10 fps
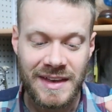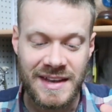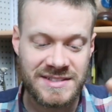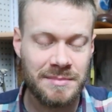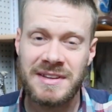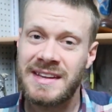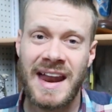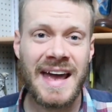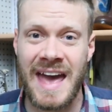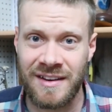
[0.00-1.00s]
it's something that
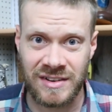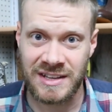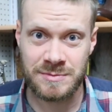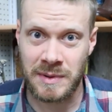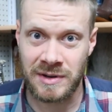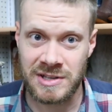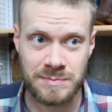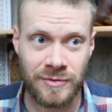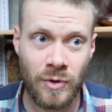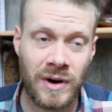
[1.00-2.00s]
I haven't
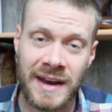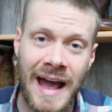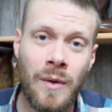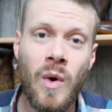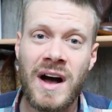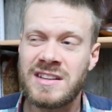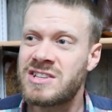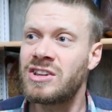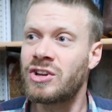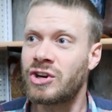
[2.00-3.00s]
experienced before and I want
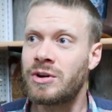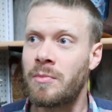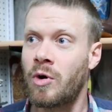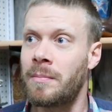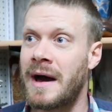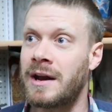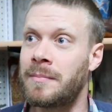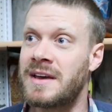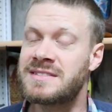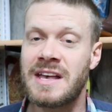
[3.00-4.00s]
to learn more about it
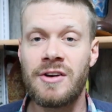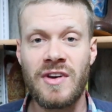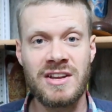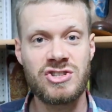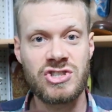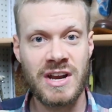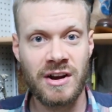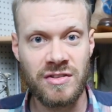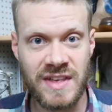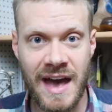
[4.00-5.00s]
myself and
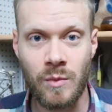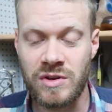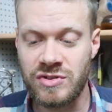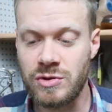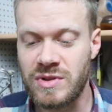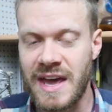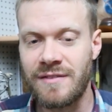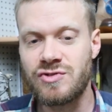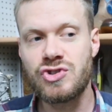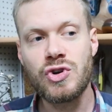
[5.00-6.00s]
share that with you. They
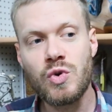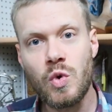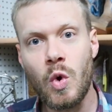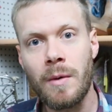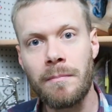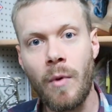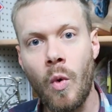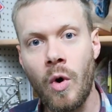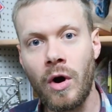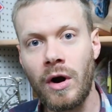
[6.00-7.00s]
have two
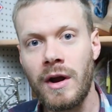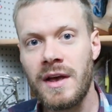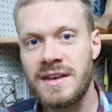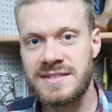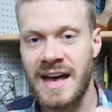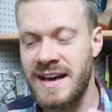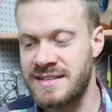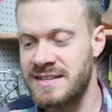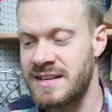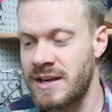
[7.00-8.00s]
more
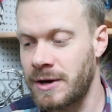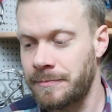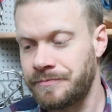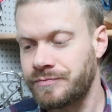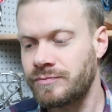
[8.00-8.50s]
sizes here.